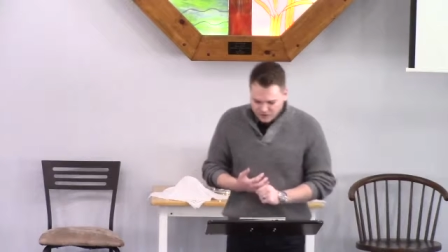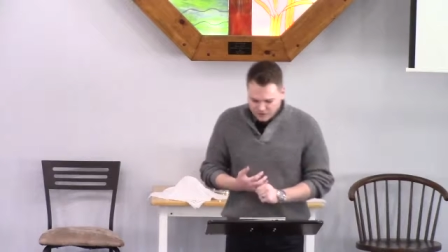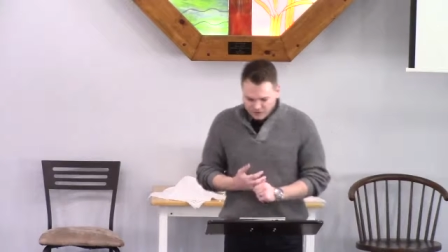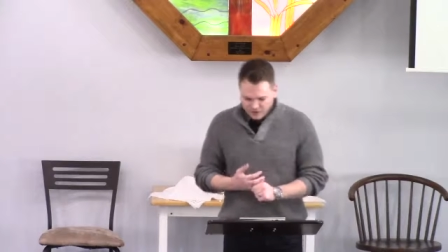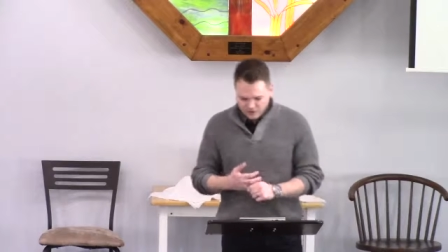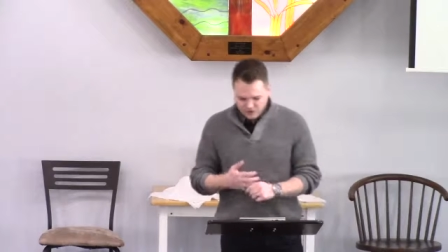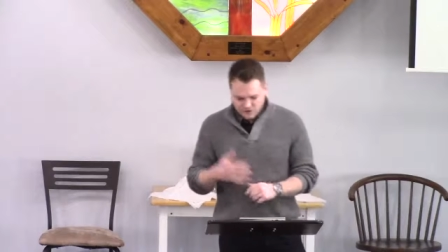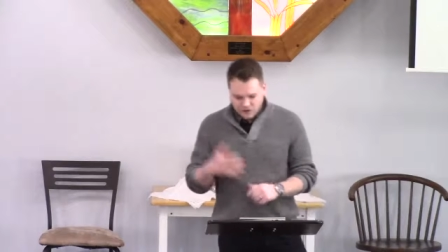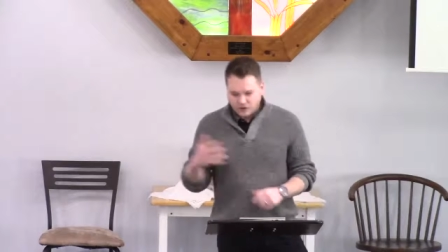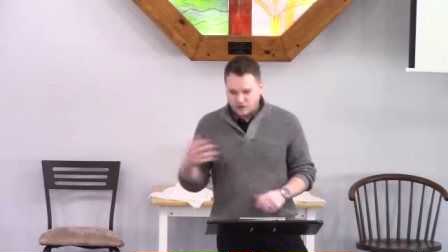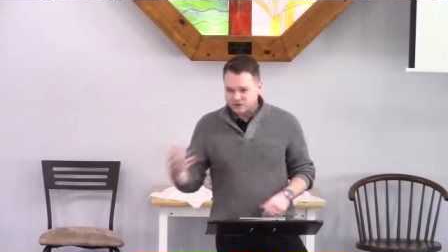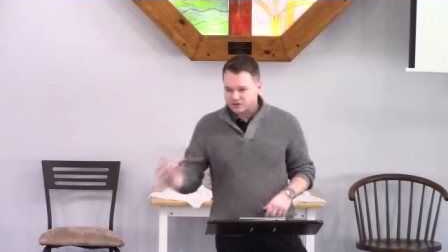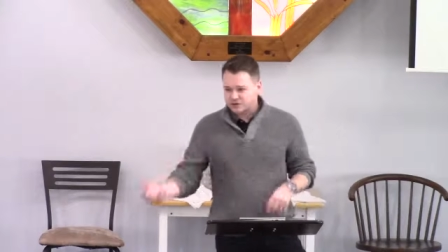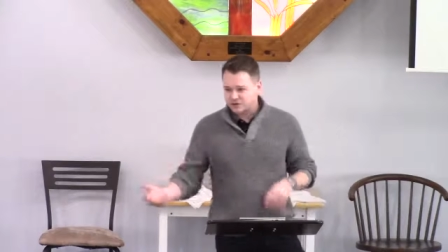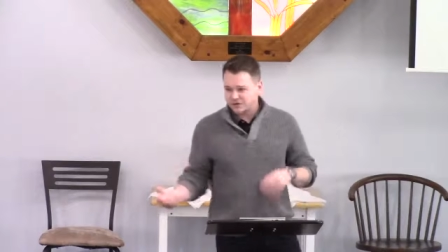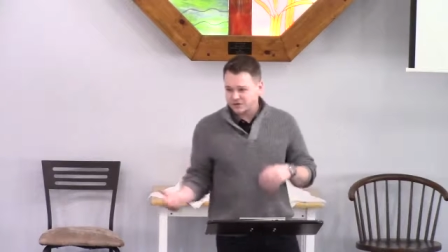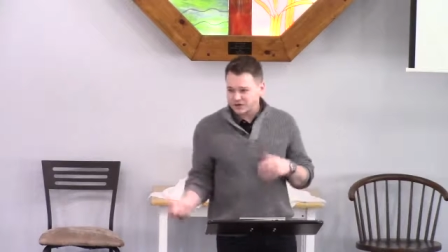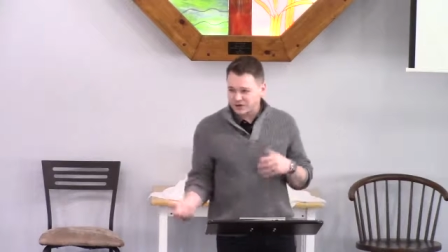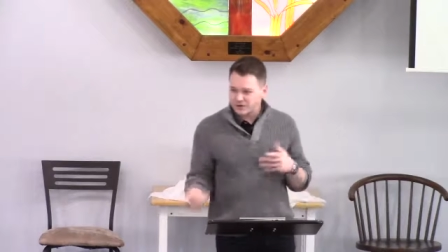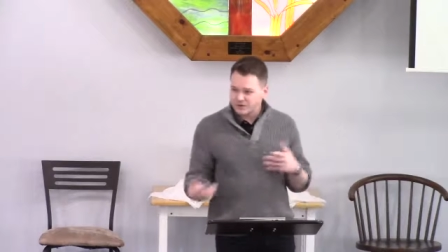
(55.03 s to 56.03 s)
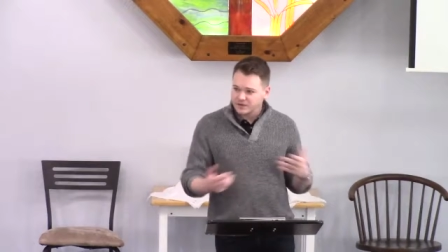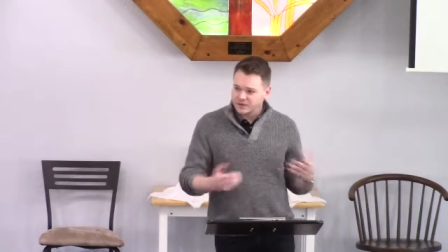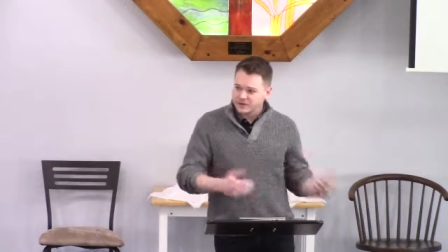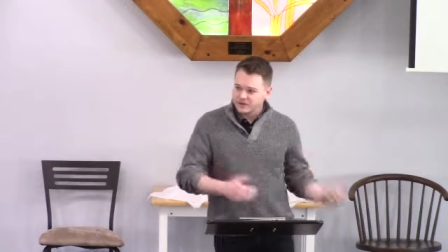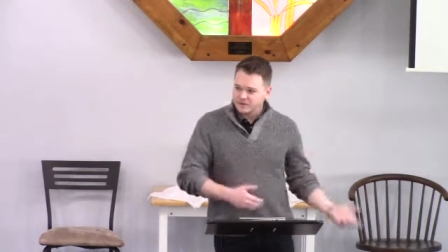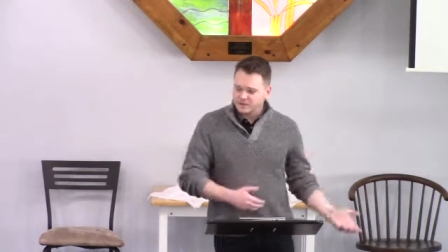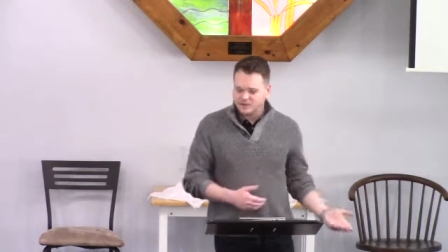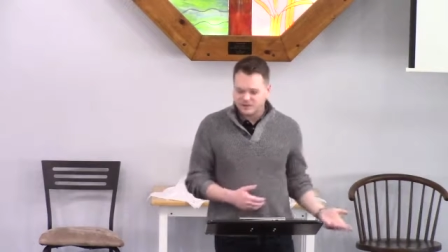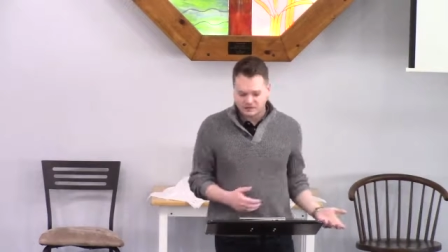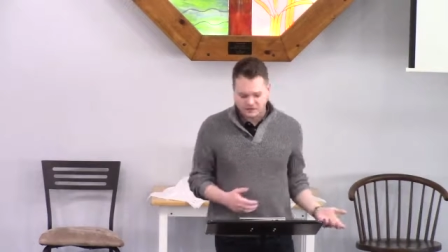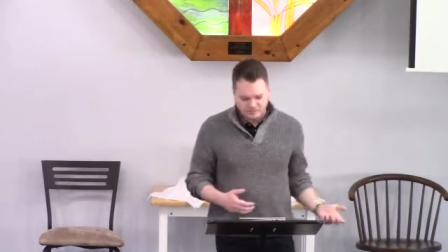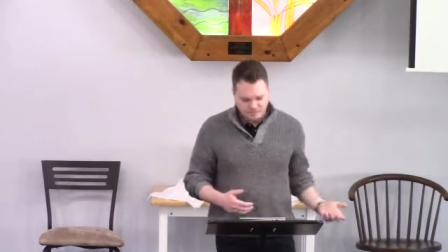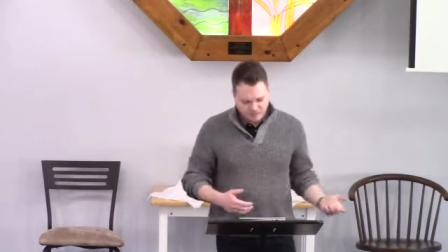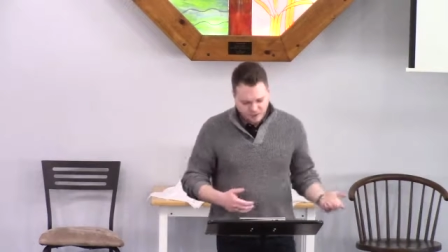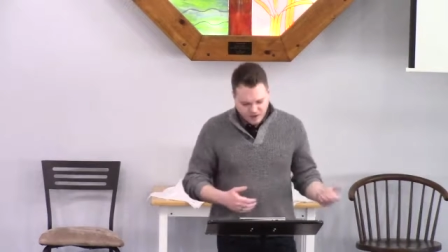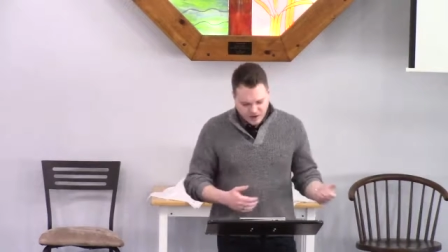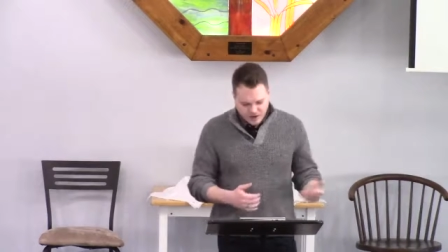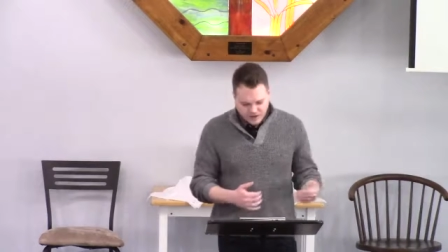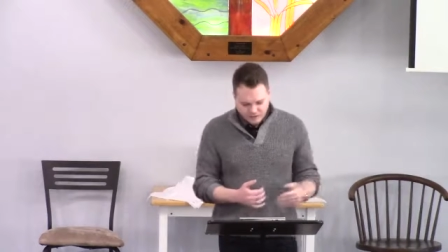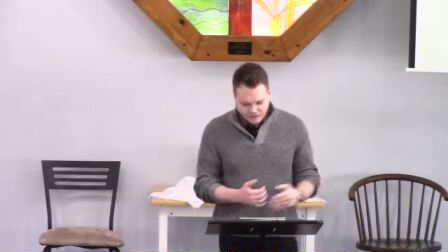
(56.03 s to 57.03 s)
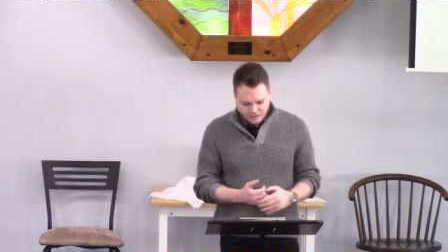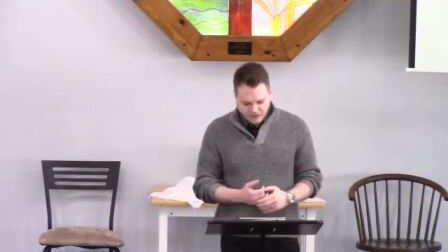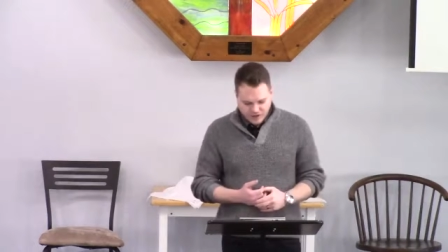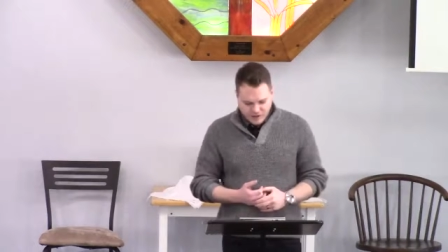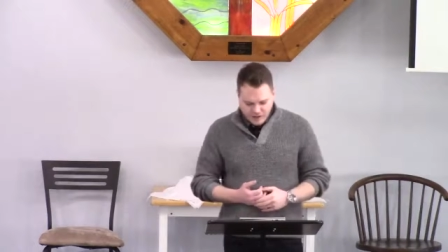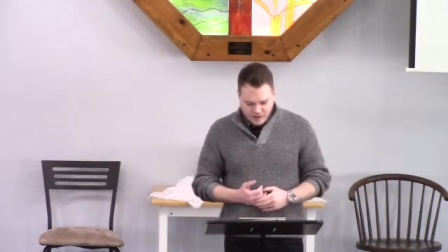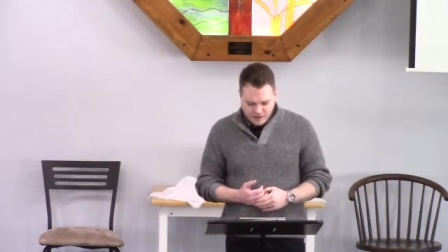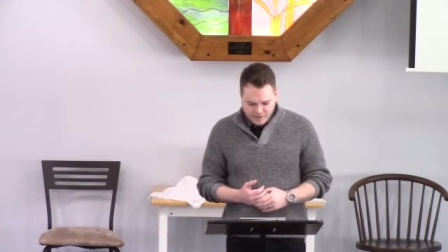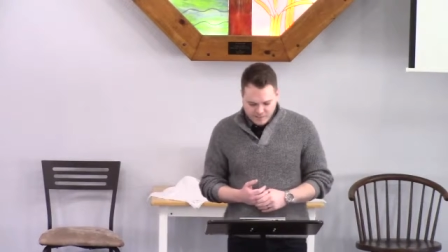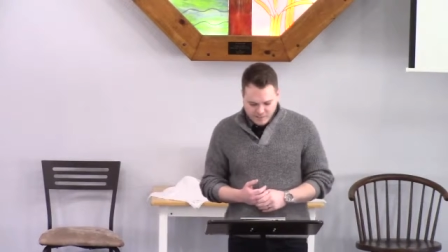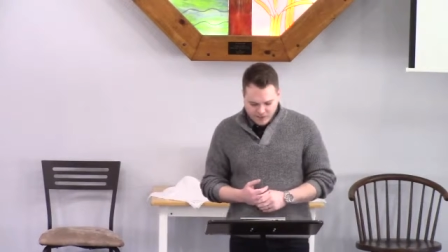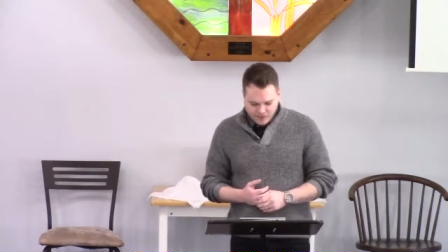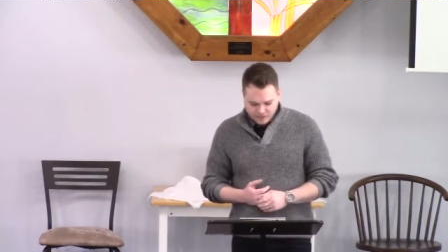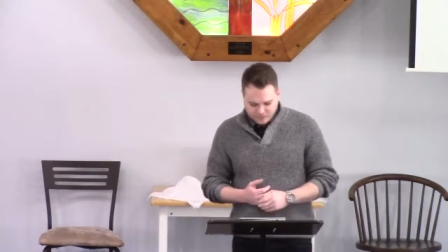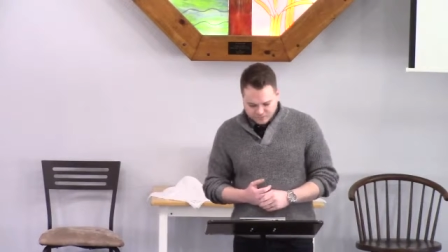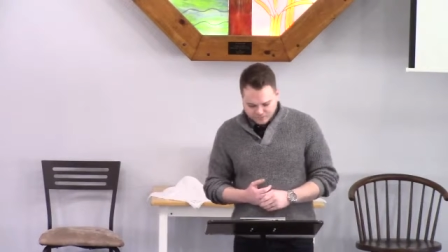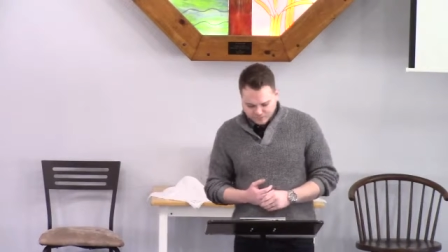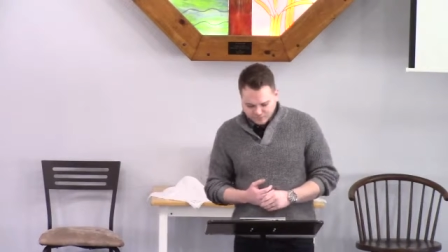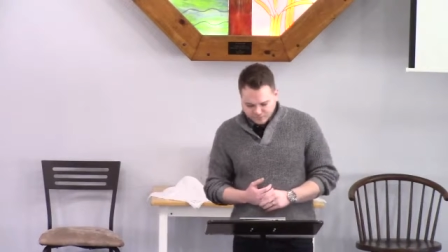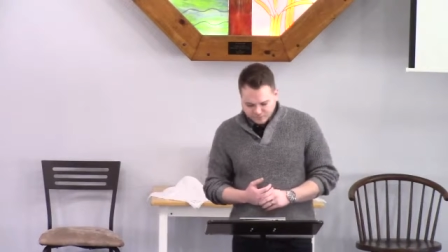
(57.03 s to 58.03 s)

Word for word: their culture, how we can be praying for them. And